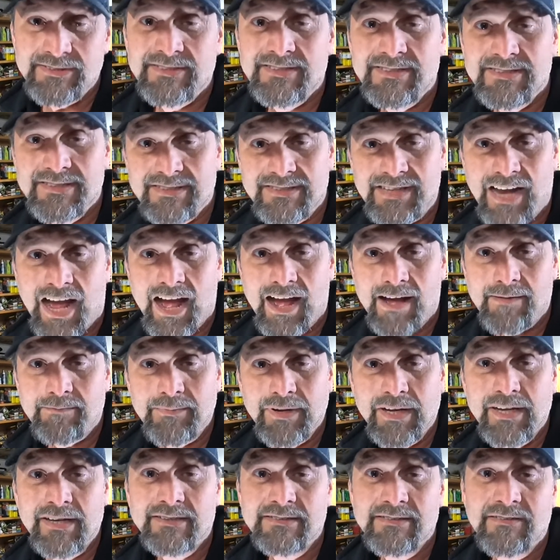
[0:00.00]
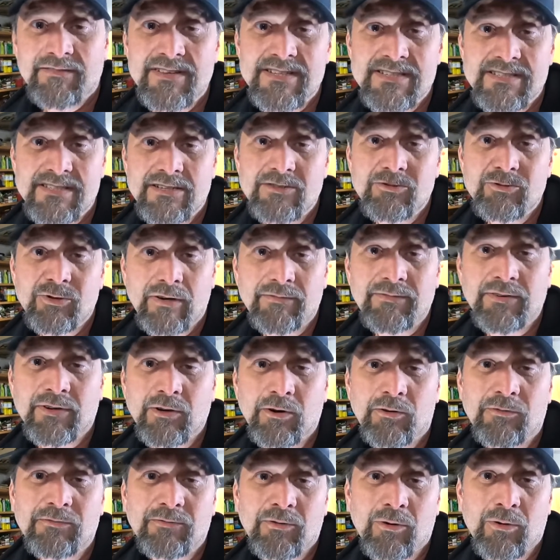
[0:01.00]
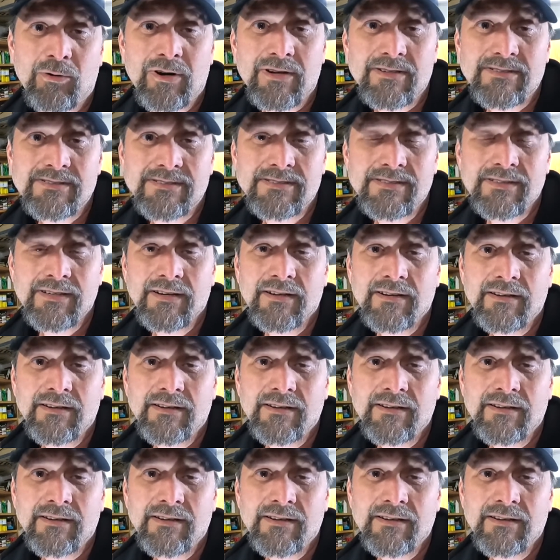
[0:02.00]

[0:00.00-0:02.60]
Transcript: to stop because of the centrifugal force.